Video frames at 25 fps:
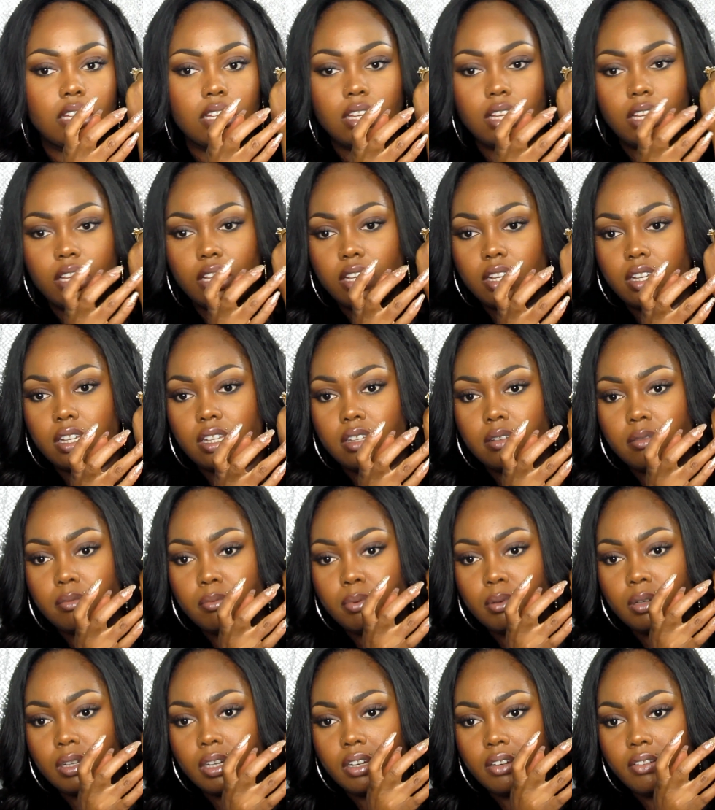And
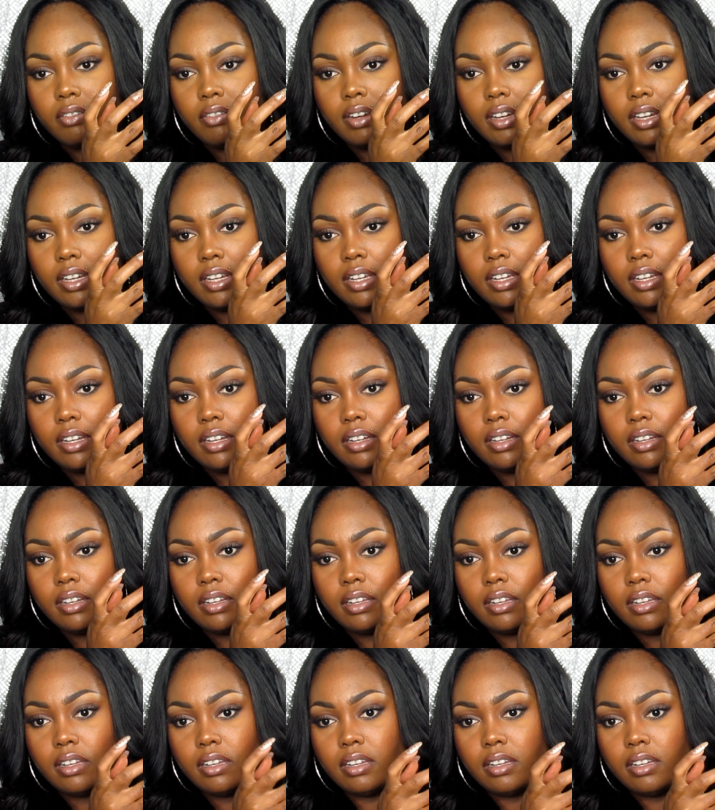put it right here.